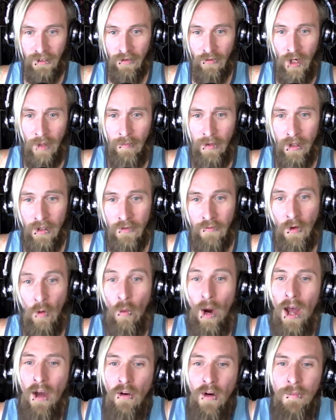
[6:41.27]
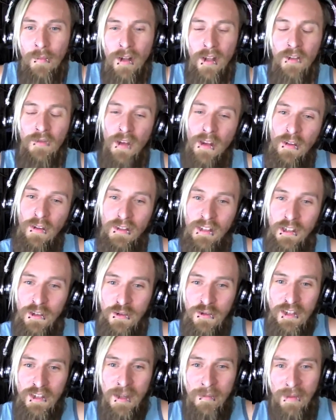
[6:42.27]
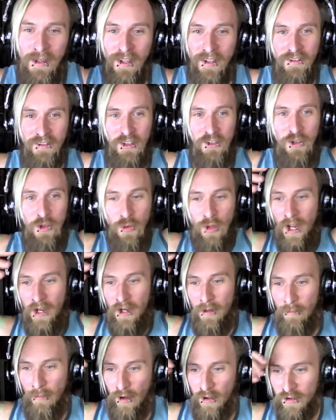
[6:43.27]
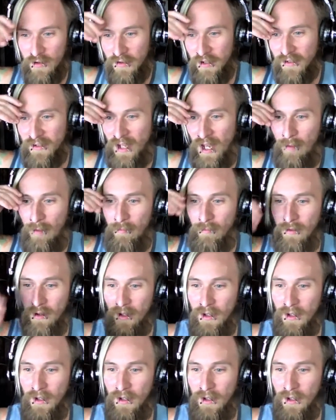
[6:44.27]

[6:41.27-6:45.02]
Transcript: Creme de la Sven. Wow, Creme de la Sven looks interesting because the two kind of merge on the top.